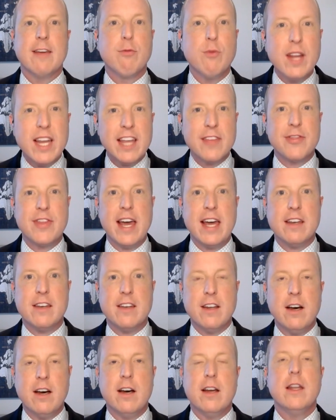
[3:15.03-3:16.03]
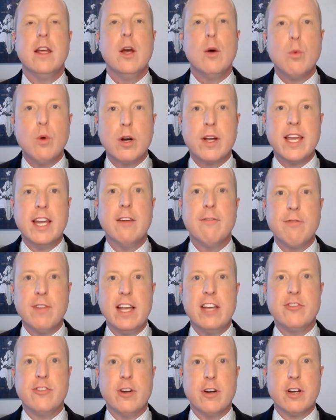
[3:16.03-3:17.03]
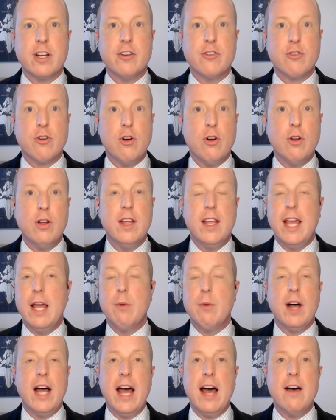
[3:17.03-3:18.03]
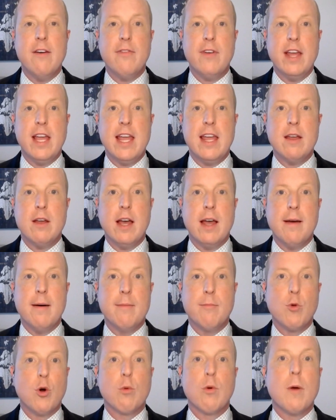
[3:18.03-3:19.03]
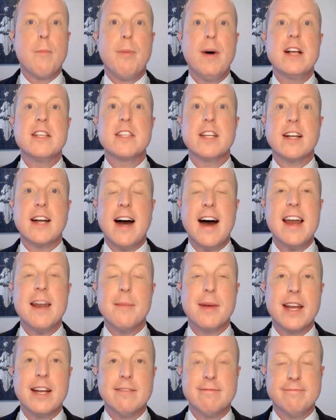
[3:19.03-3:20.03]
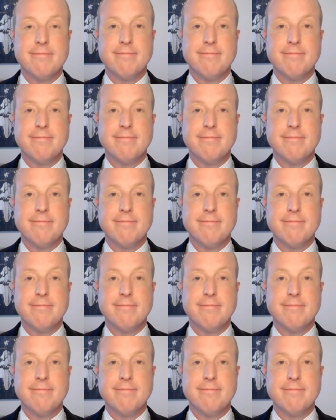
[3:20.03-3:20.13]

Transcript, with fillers: If we get that done, we'll get inflation under control and we'll have a, a more robust economy.